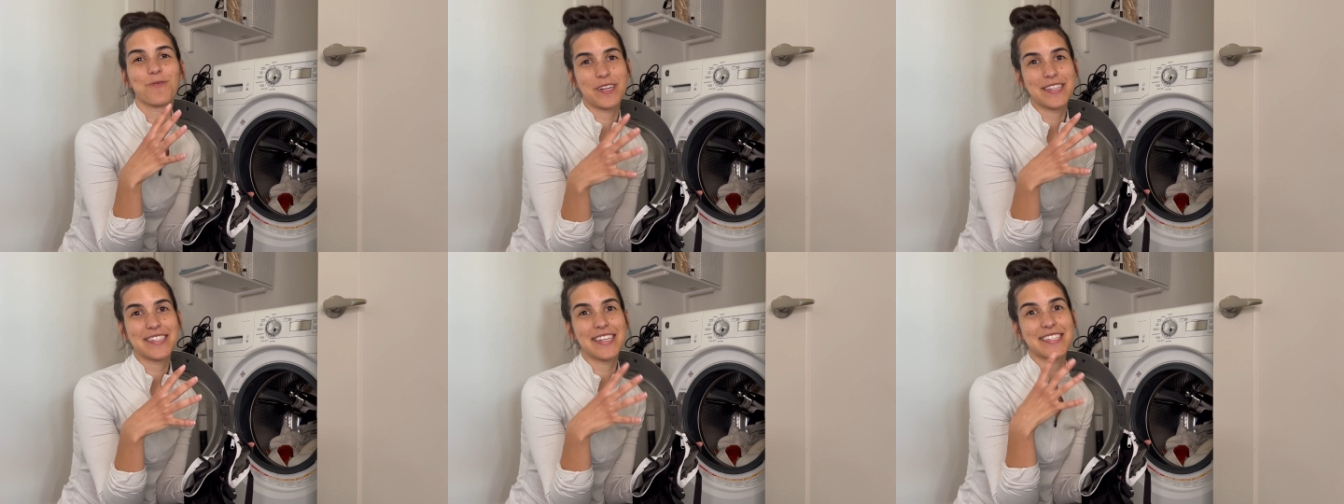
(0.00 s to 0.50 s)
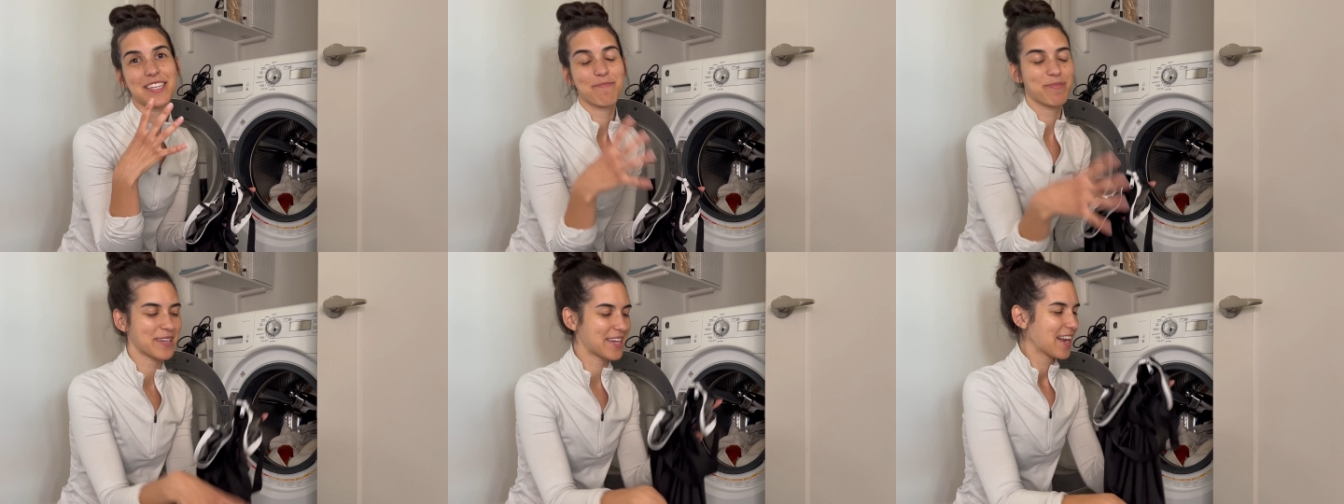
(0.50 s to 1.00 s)
rinse is
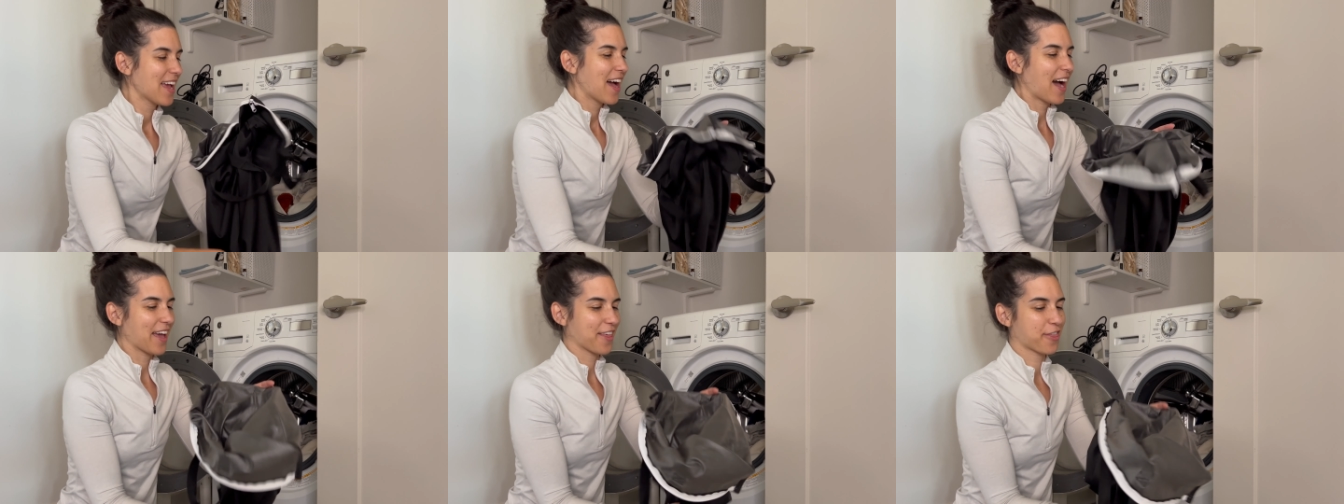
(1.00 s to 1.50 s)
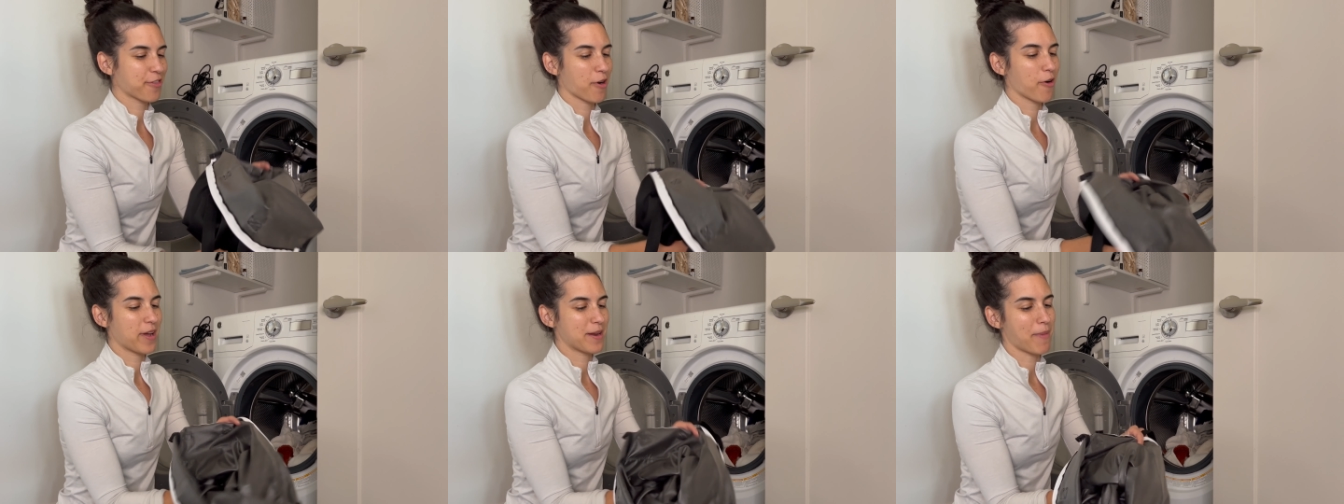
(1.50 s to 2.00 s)
complete, I
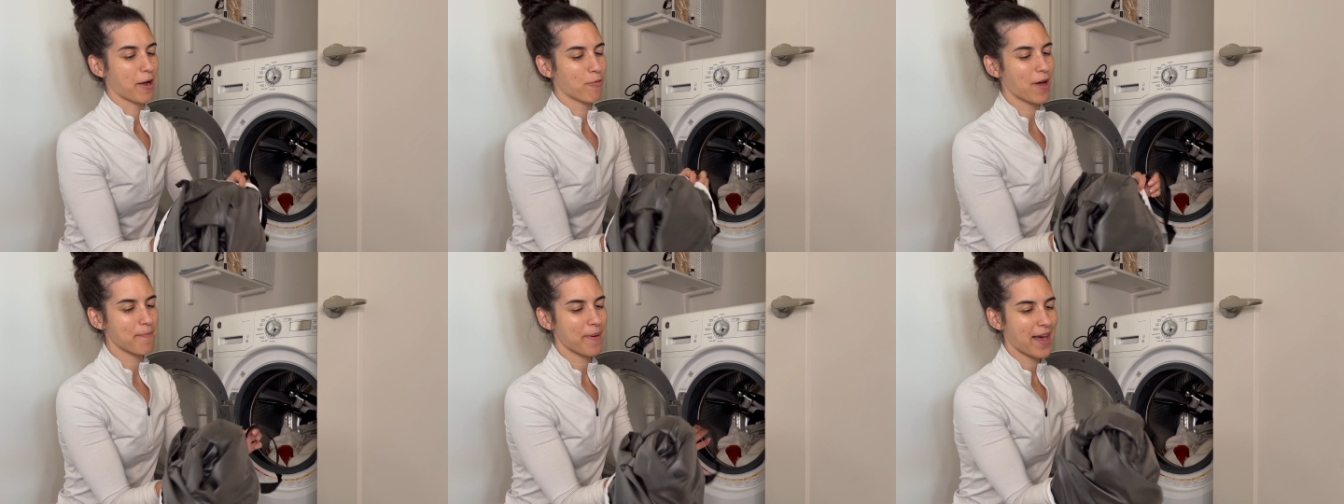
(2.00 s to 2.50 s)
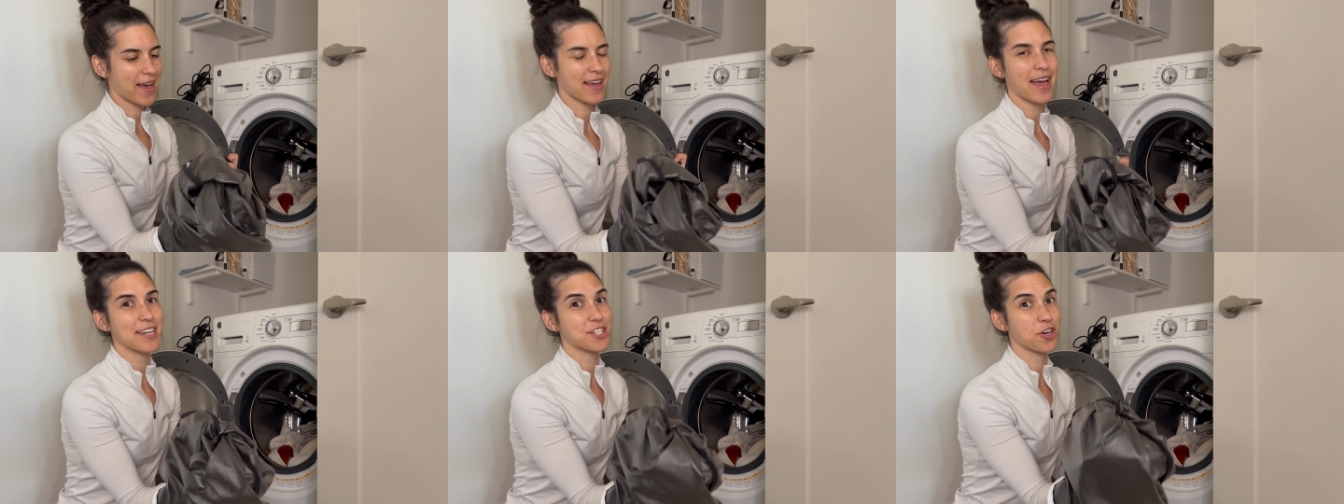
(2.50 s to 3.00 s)
throw in my wet bag,
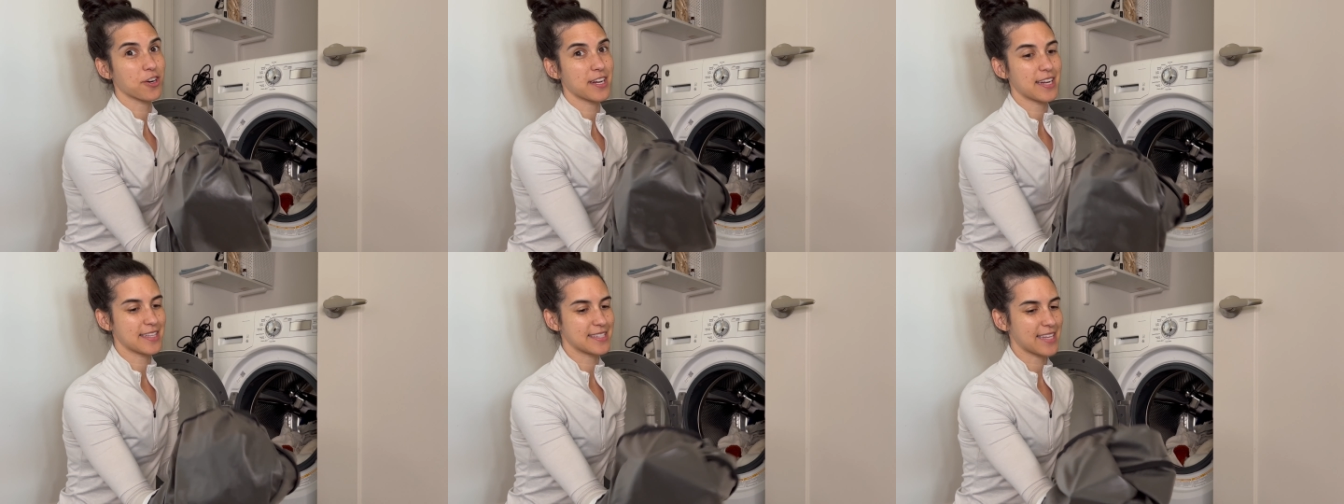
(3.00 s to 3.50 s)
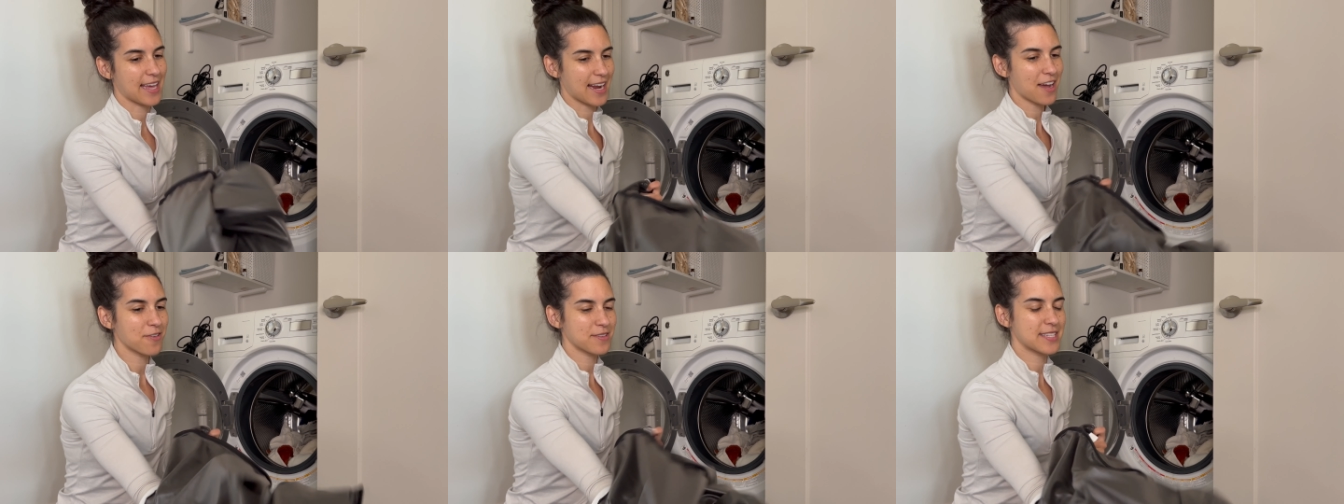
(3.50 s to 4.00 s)
I turn it inside
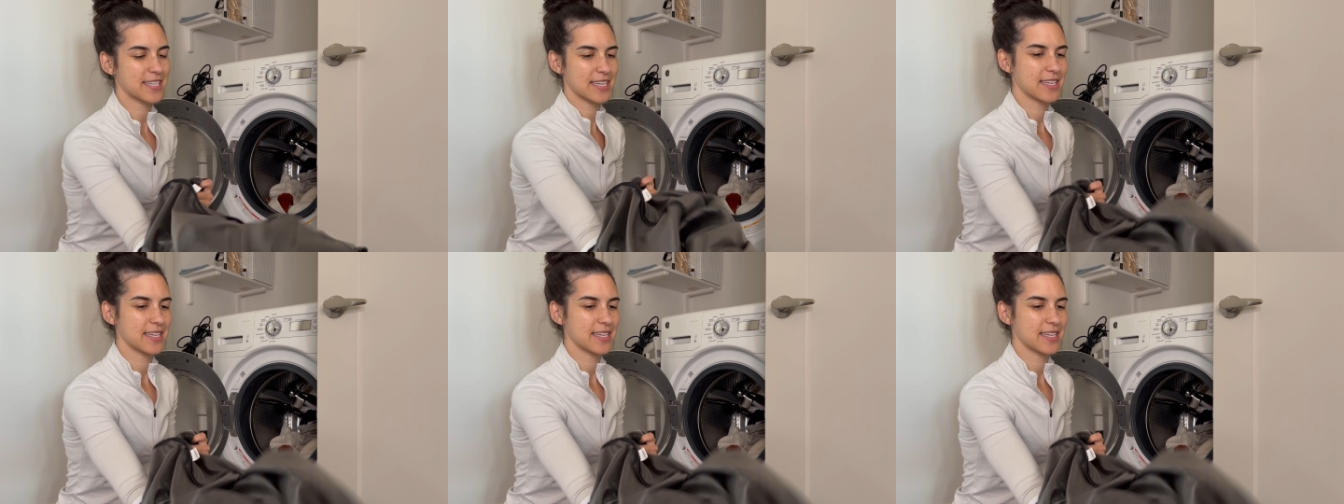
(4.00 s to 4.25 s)
out.